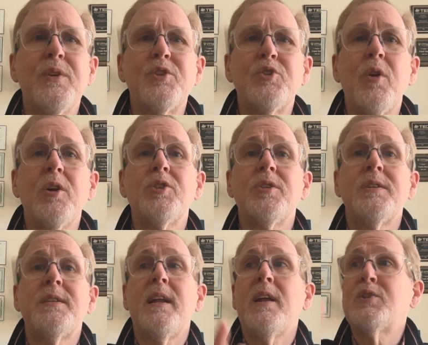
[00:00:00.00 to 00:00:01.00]
instruction to
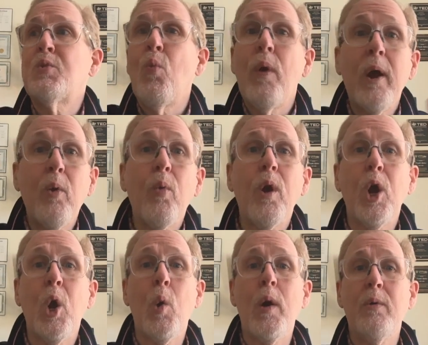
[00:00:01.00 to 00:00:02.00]
tell us where we're
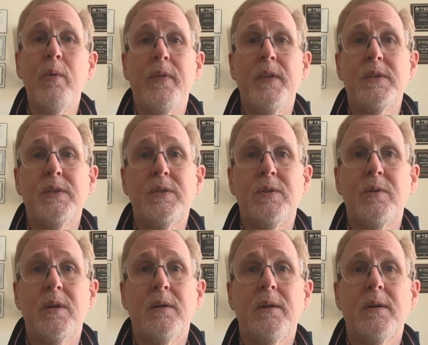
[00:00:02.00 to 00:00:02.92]
going with this student.